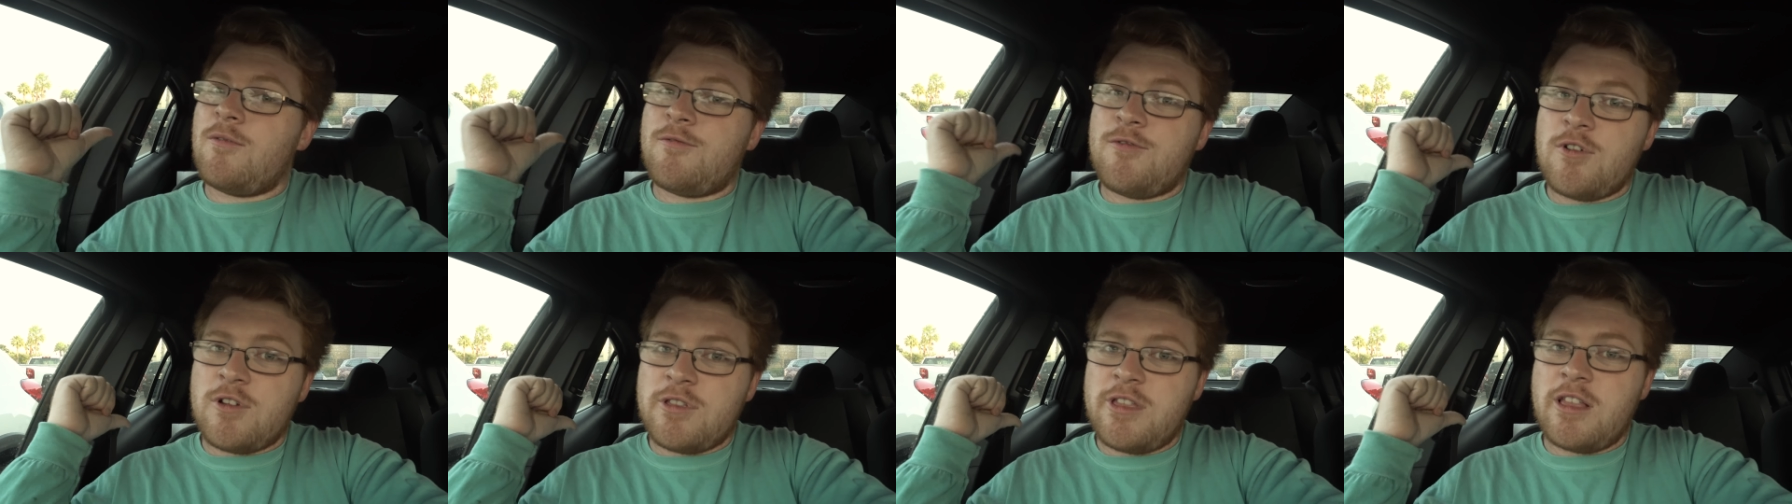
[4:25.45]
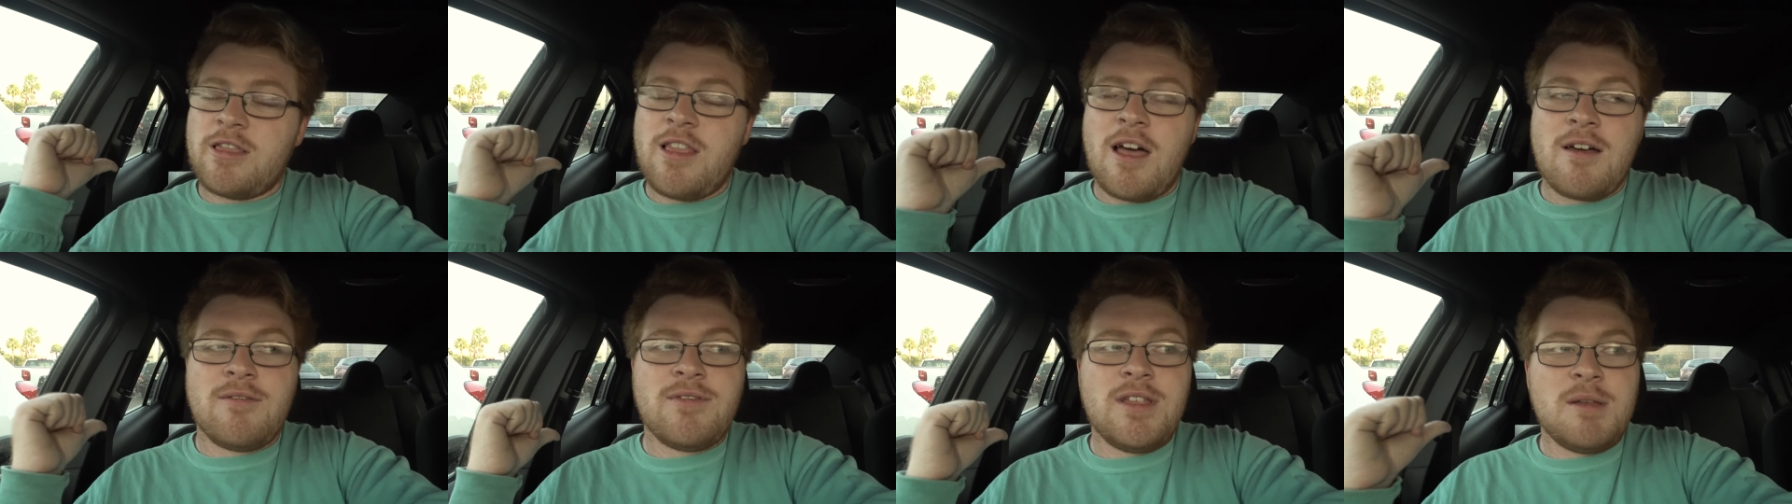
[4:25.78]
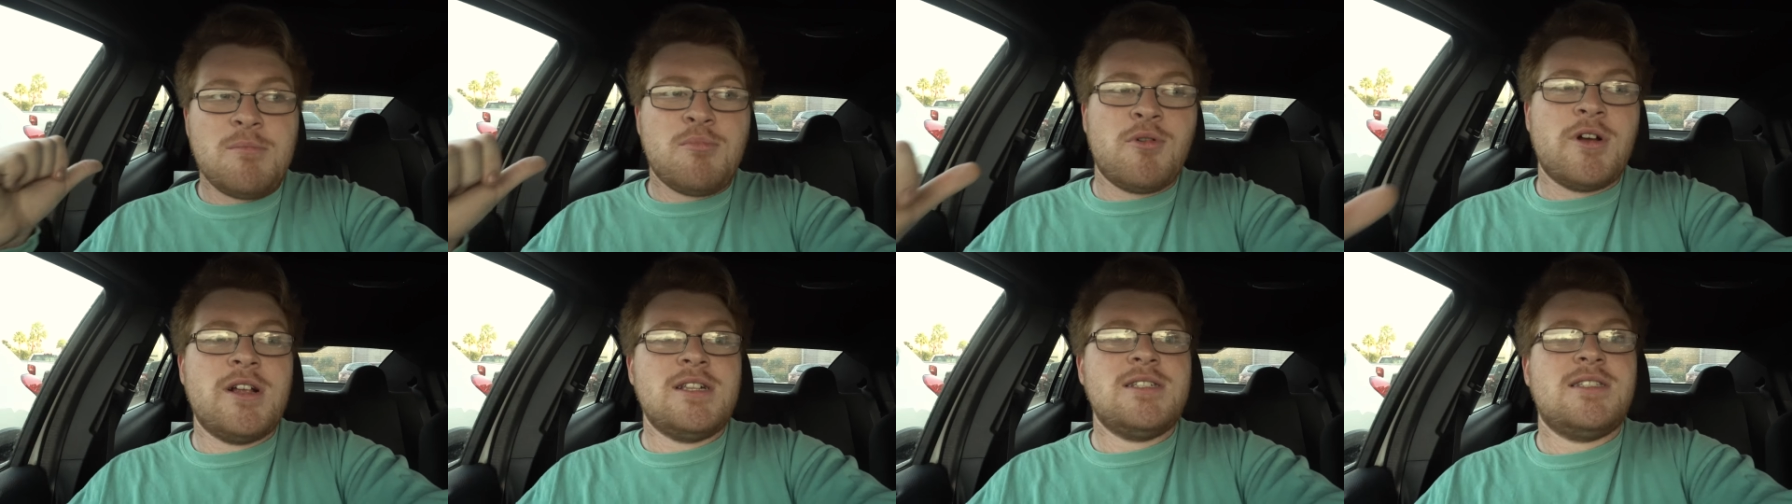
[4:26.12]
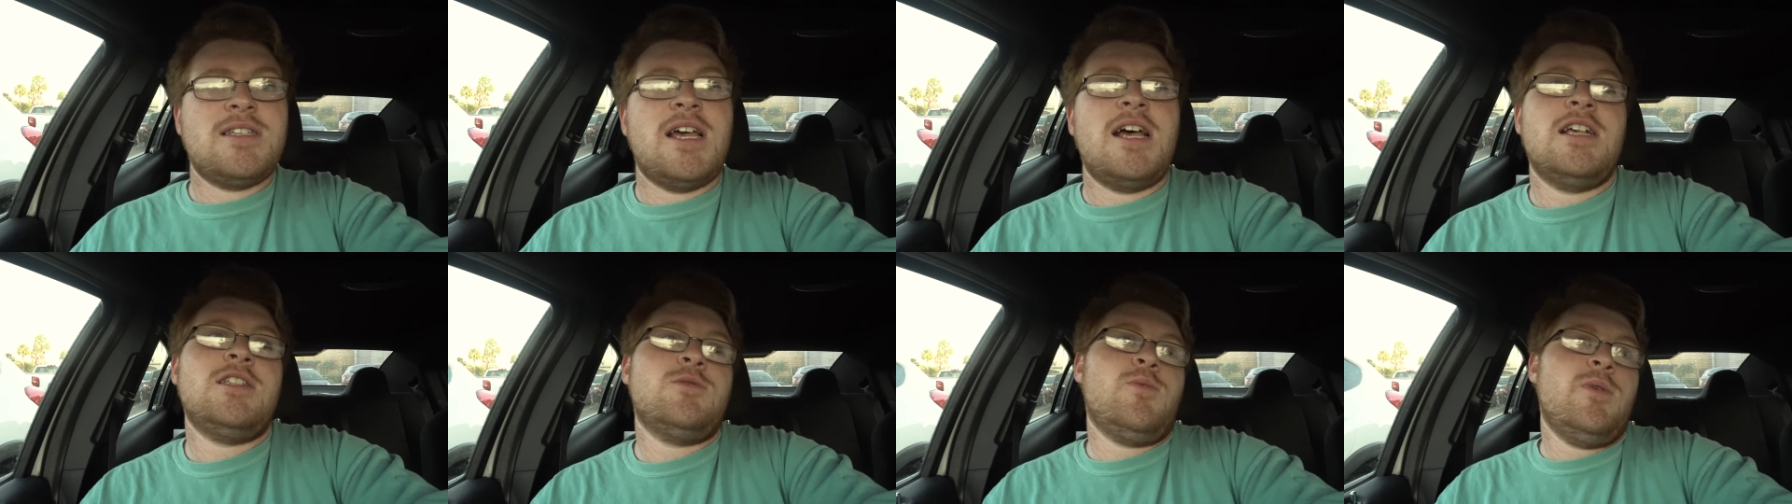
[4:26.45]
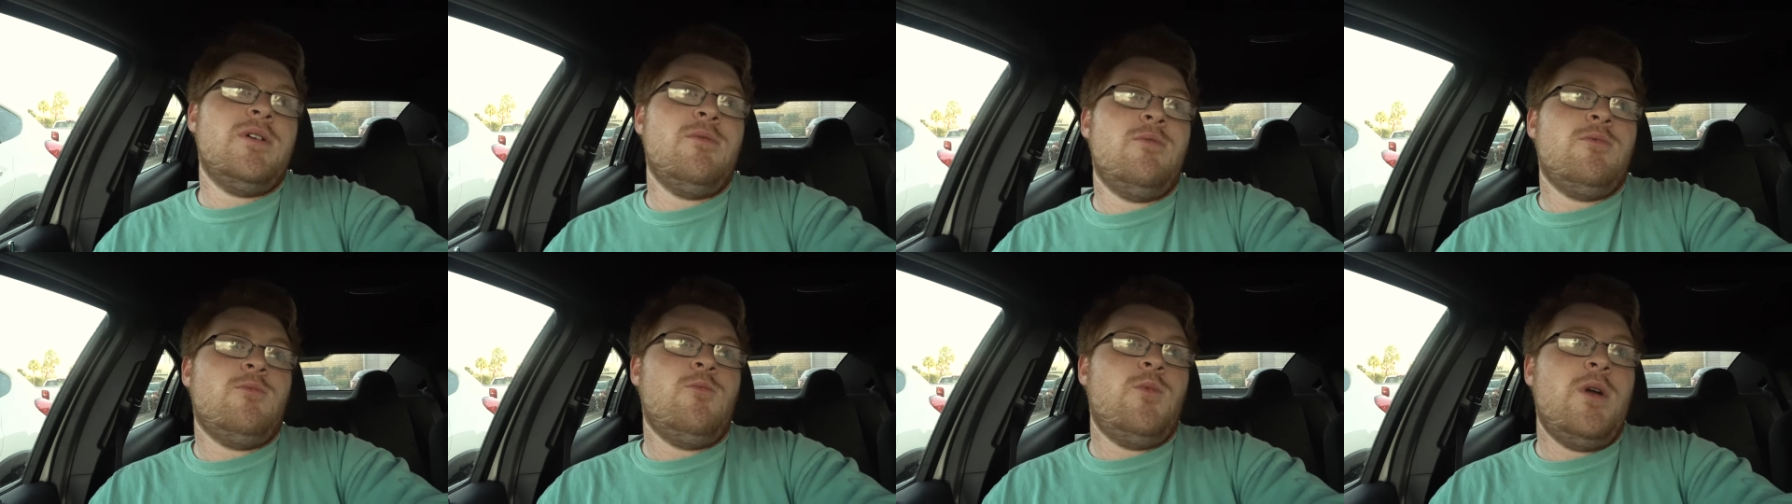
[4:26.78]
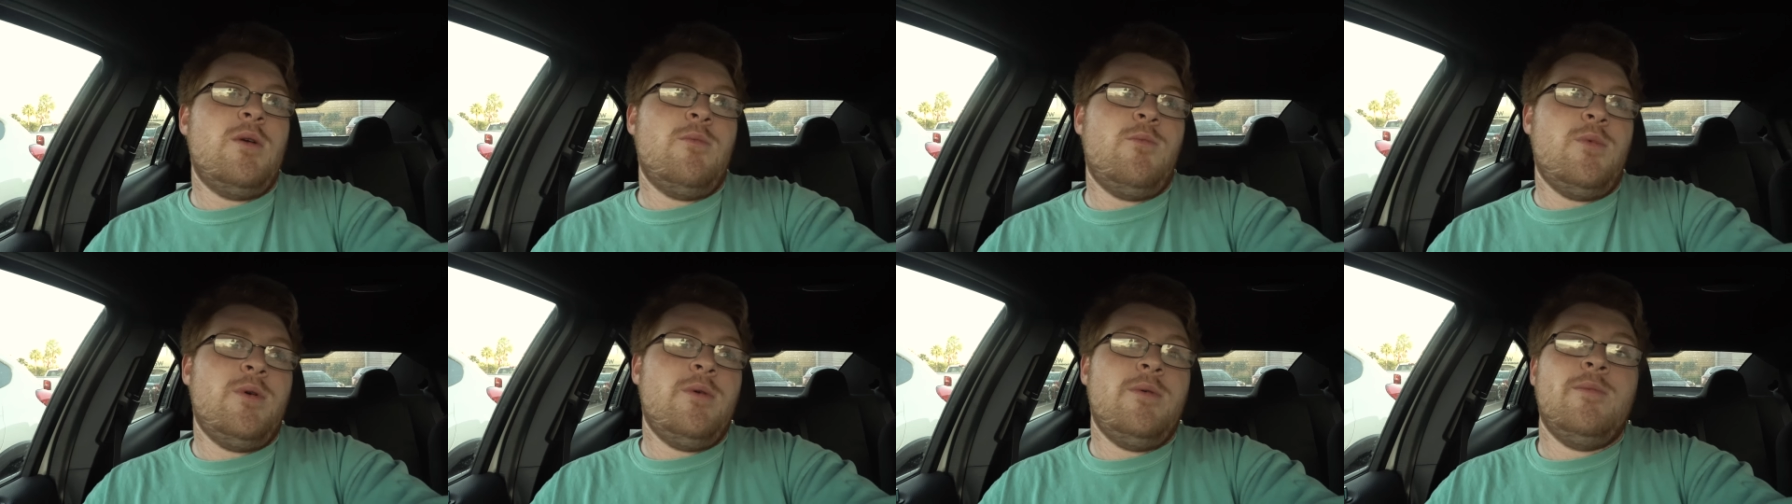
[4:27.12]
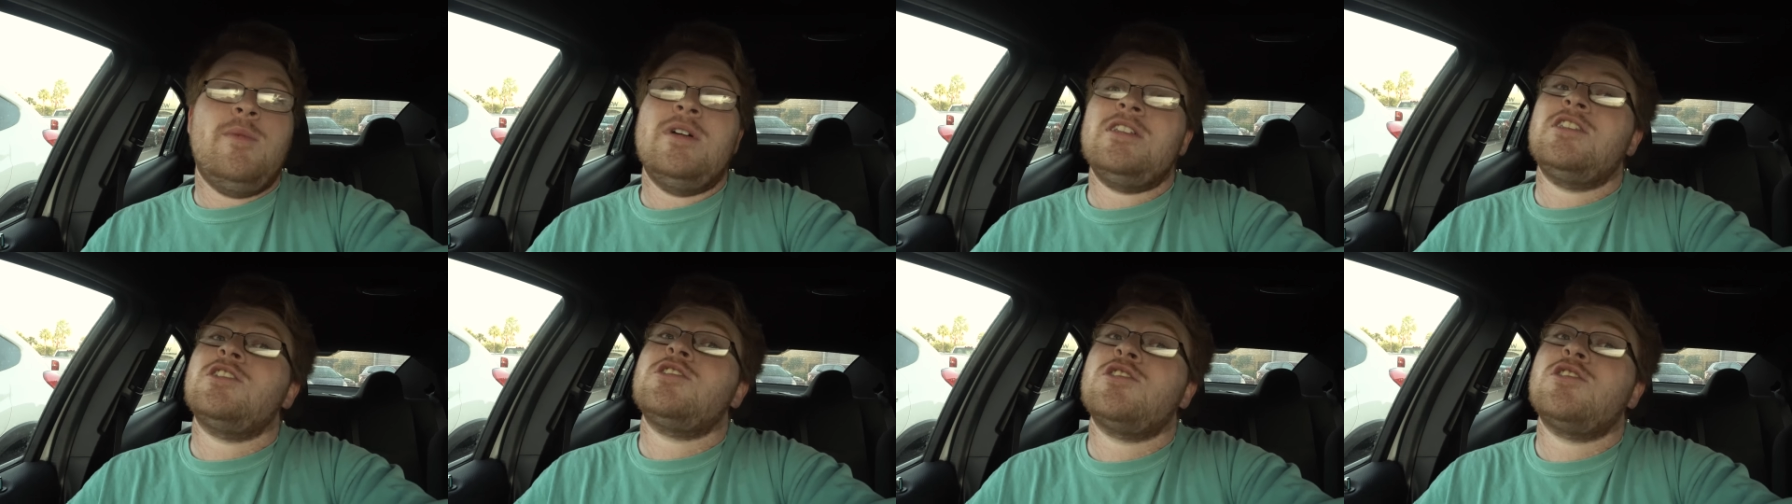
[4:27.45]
for the lovely princess, we went